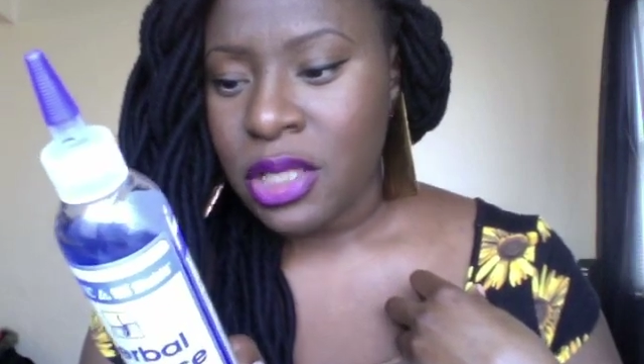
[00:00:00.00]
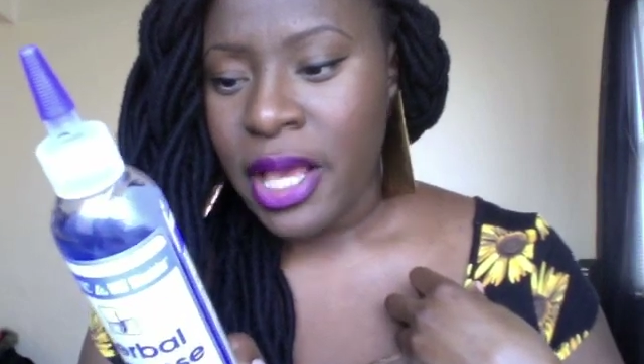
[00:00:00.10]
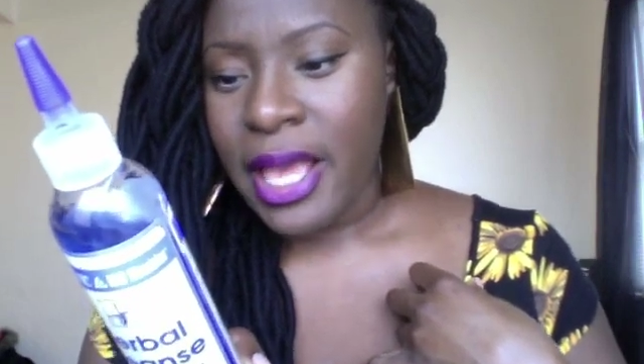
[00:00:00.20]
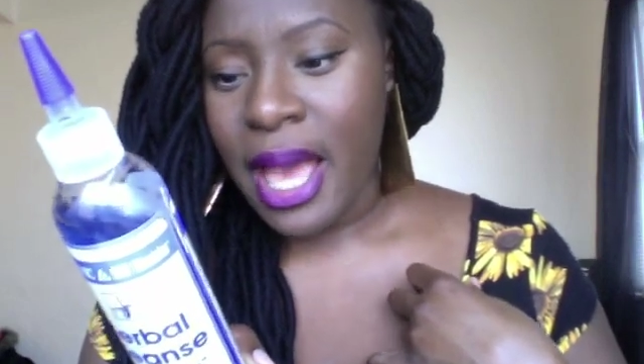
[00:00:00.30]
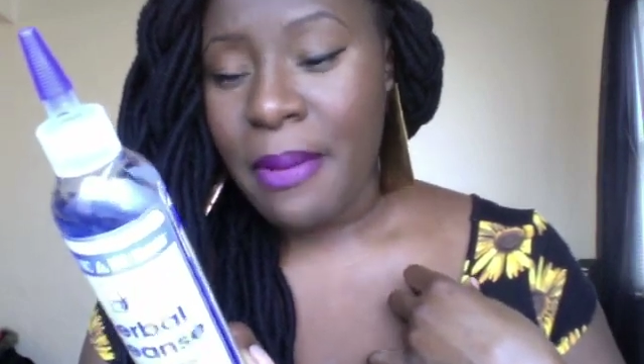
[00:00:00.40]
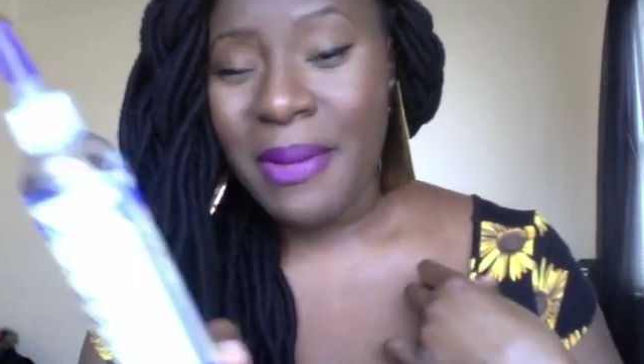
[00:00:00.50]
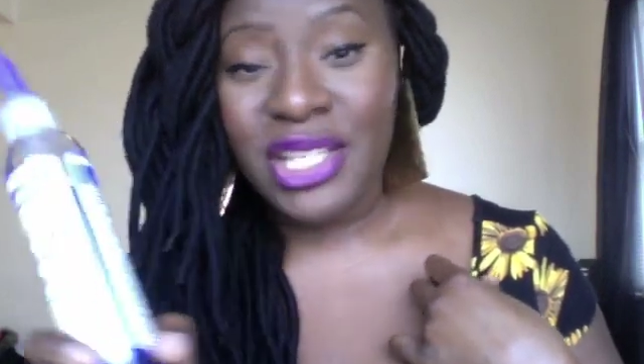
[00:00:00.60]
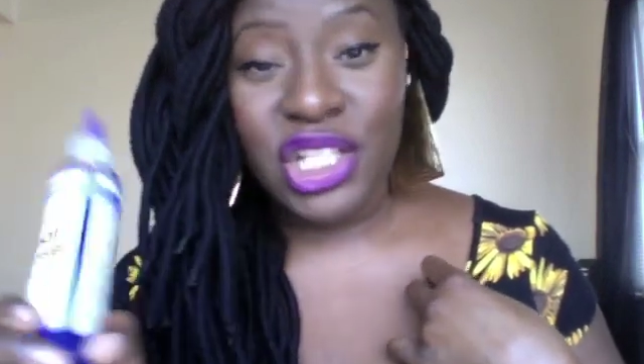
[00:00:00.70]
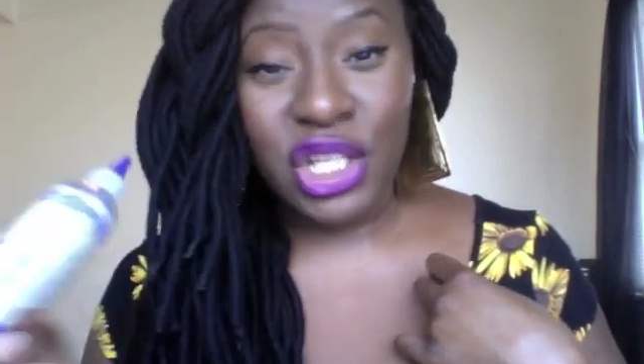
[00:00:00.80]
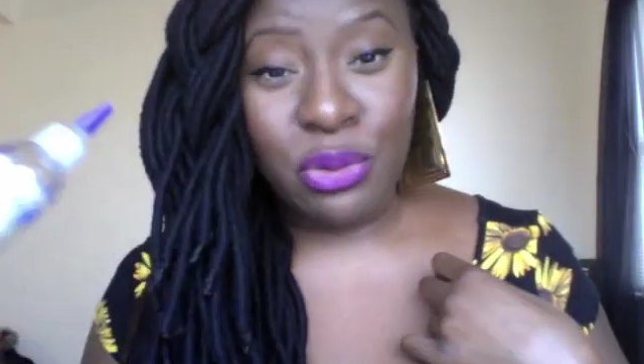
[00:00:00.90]
Yeah, but
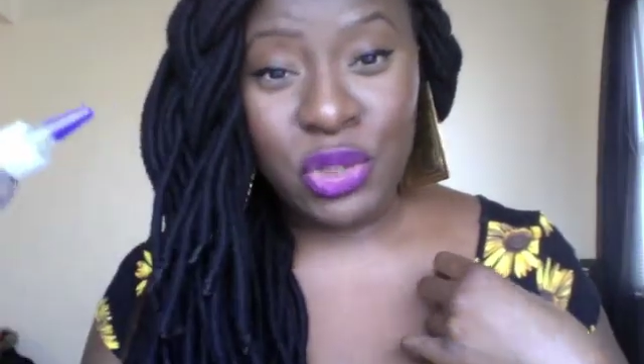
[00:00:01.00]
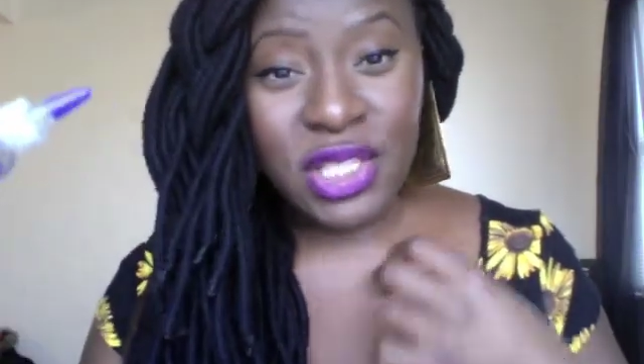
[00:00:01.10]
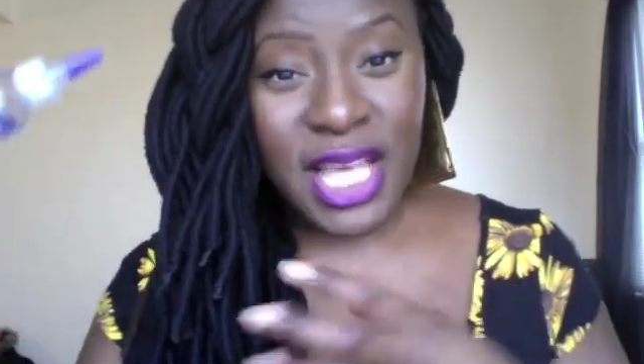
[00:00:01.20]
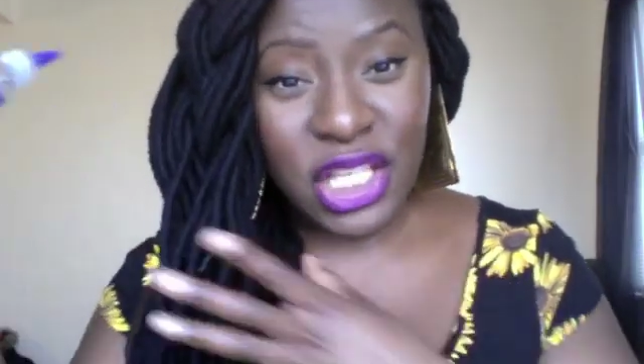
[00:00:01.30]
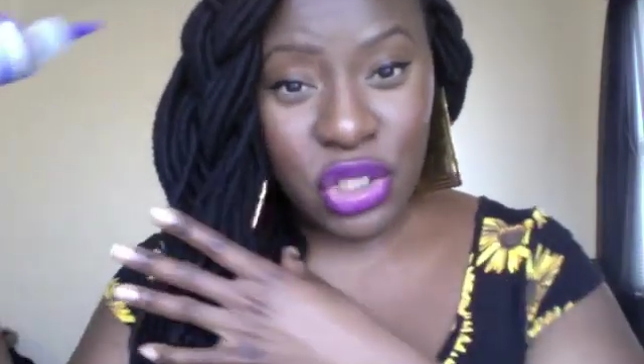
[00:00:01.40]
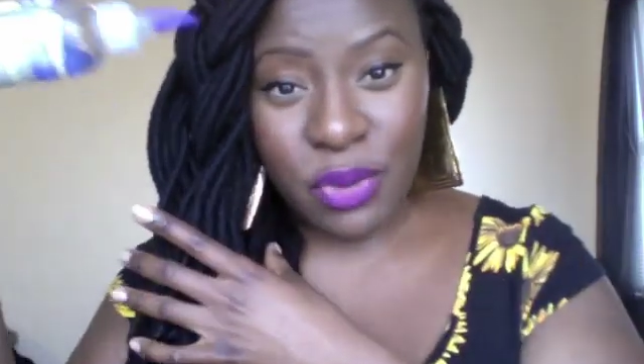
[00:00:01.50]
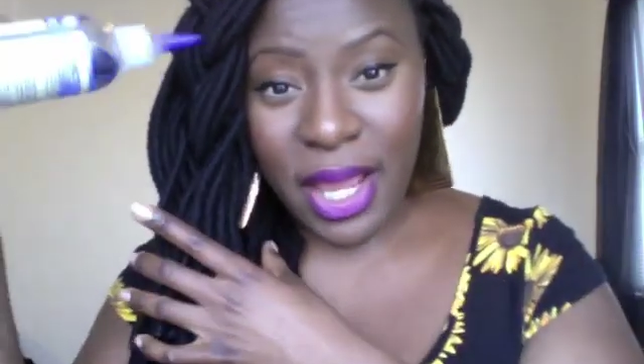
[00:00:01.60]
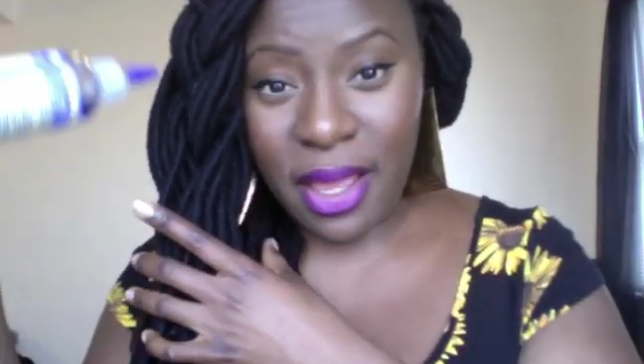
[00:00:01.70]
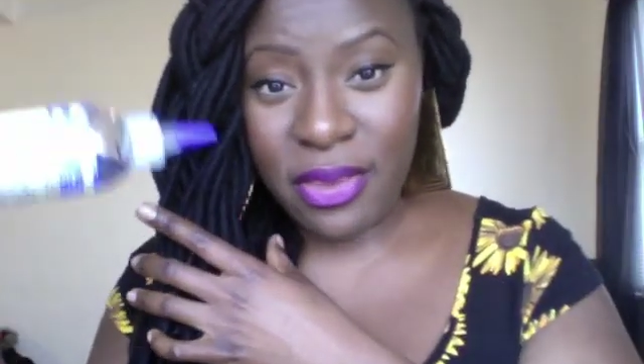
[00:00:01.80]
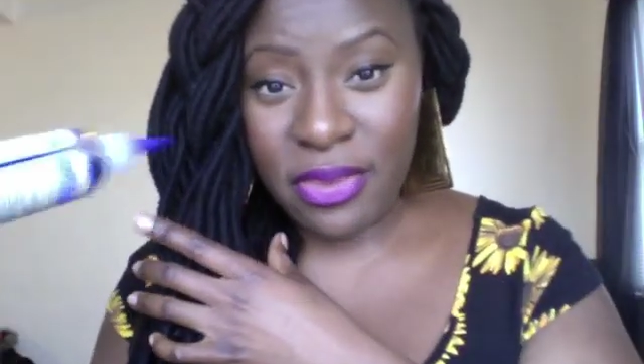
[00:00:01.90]
basically you would
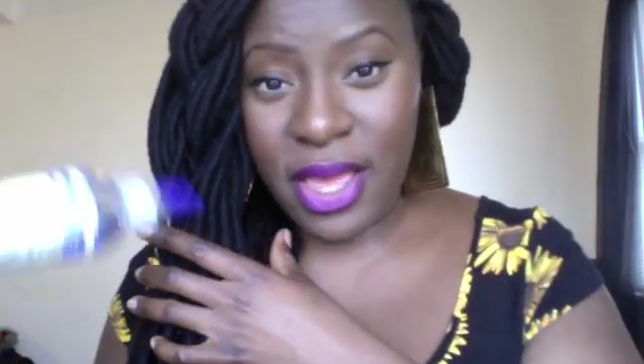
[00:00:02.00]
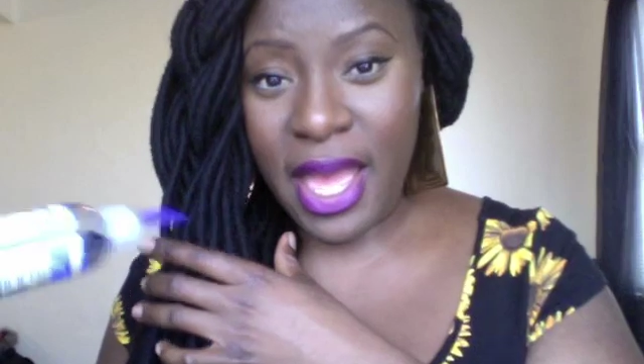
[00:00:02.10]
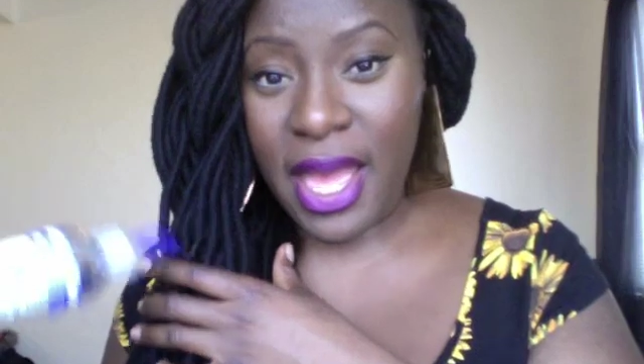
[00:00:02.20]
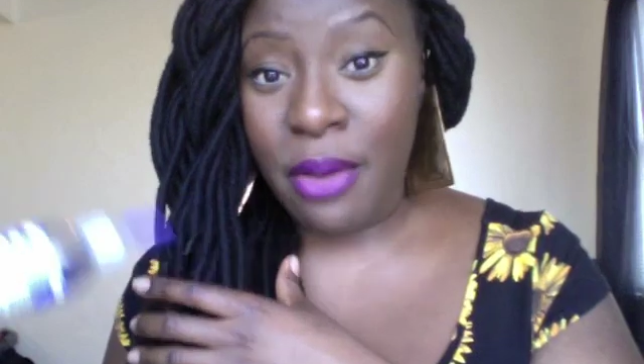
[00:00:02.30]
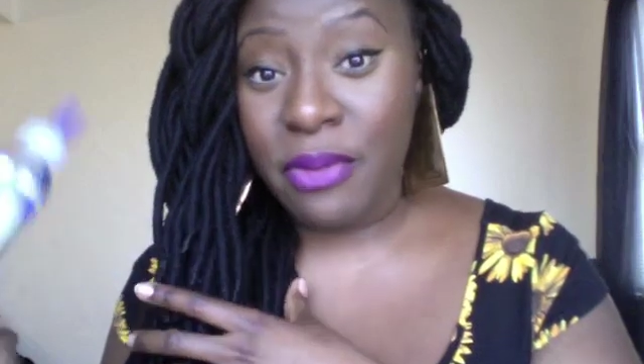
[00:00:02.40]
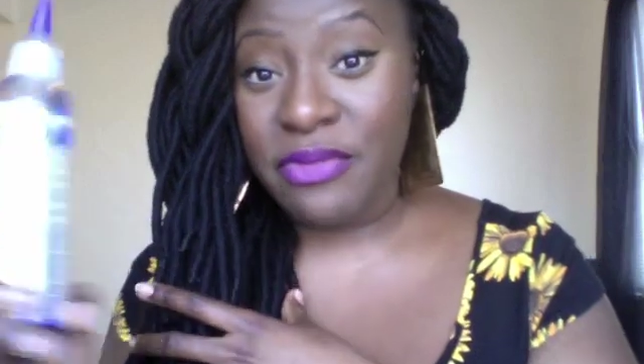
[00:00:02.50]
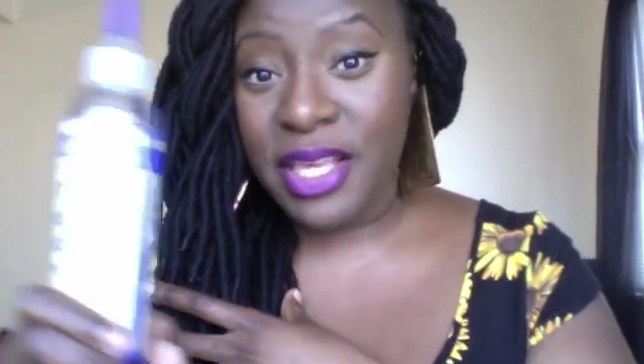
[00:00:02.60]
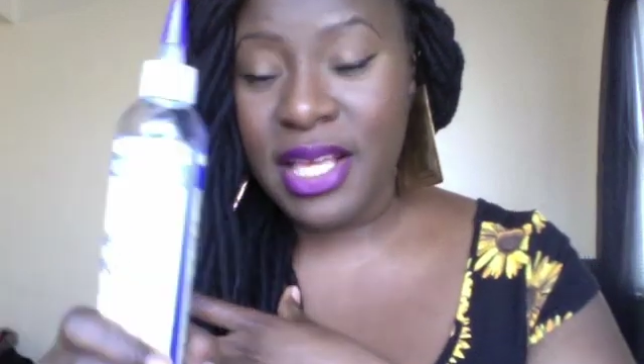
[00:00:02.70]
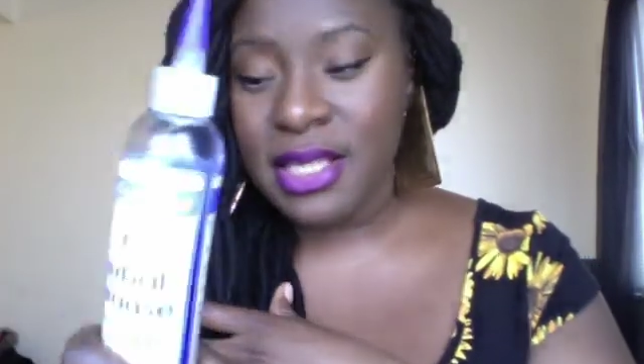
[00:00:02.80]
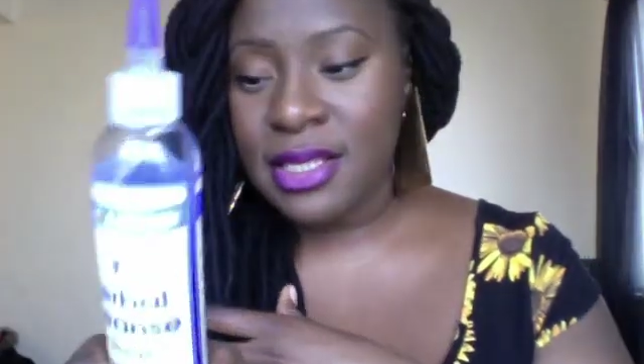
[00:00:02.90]
saturate the hair with
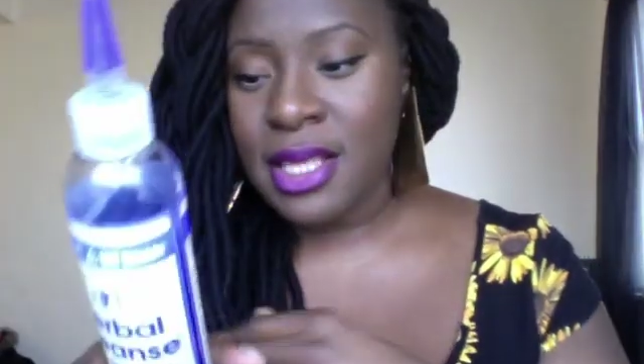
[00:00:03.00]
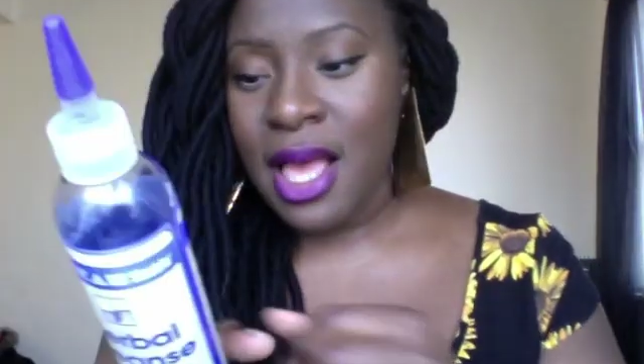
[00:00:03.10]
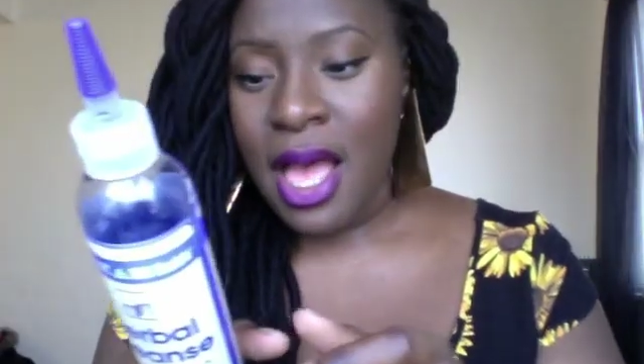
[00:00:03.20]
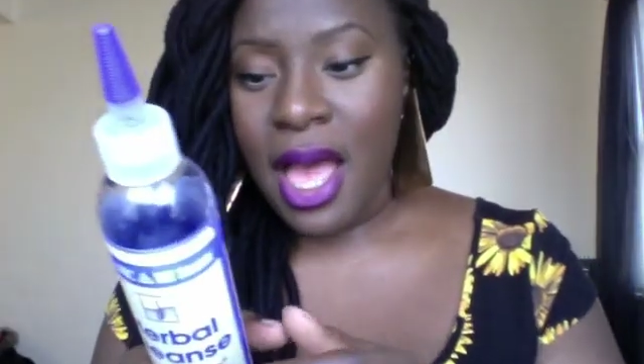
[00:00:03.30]
this